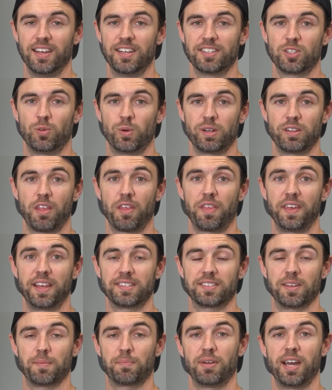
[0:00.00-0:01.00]
So one of the
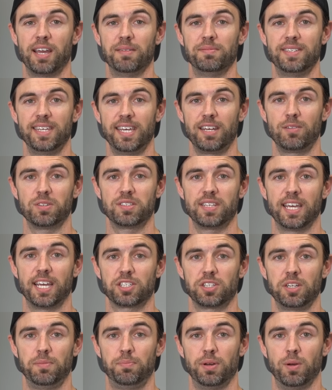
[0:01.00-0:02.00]
things that Prime did was
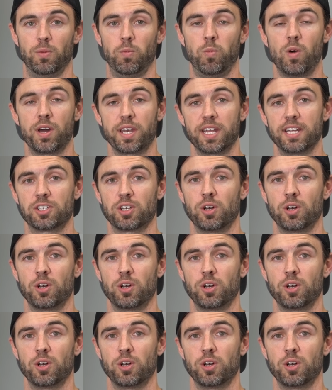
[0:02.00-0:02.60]
actually put 1-inch